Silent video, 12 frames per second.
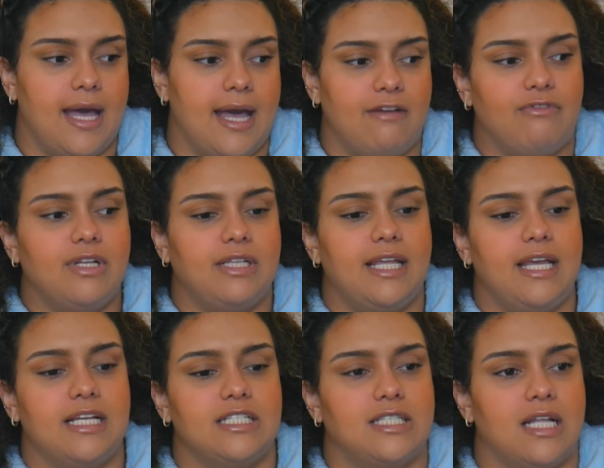
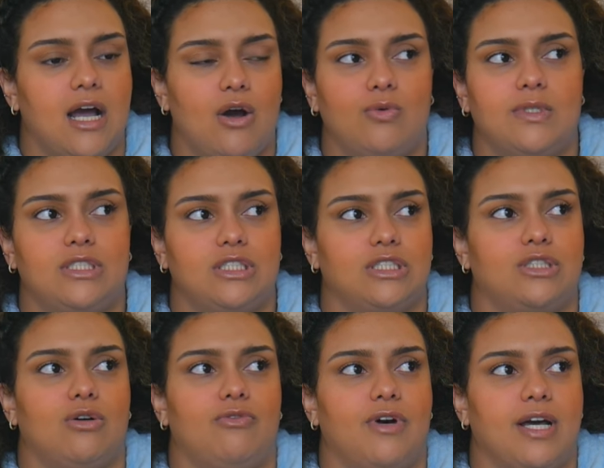everything is not always just
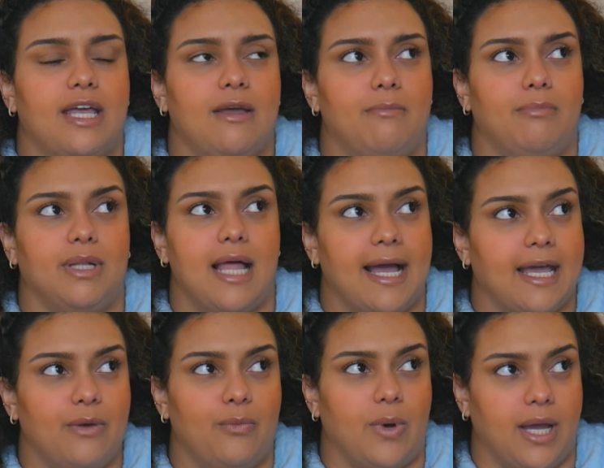so fucking black
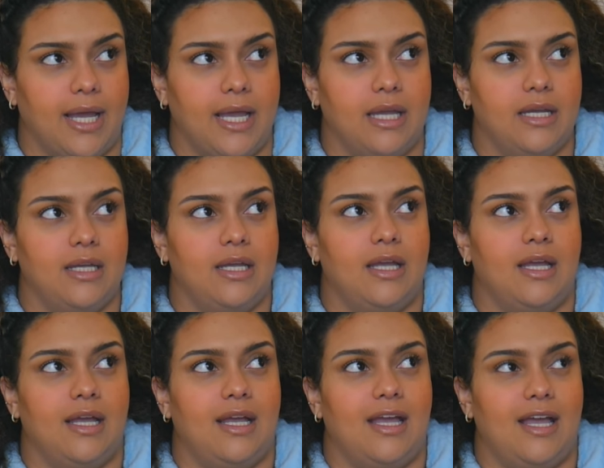and white
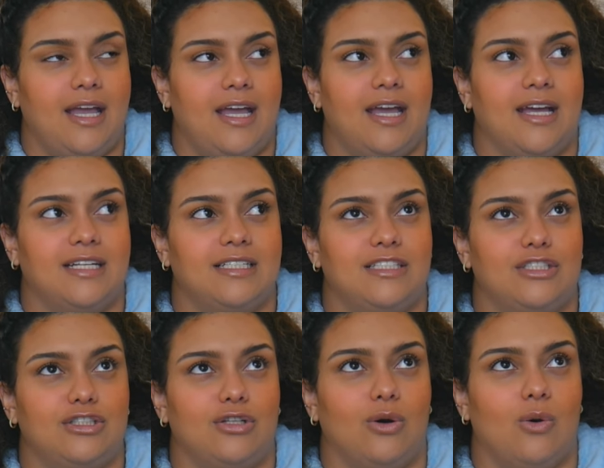and
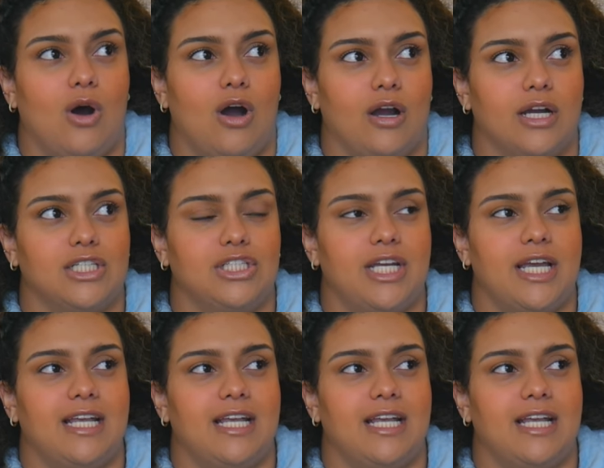so harsh.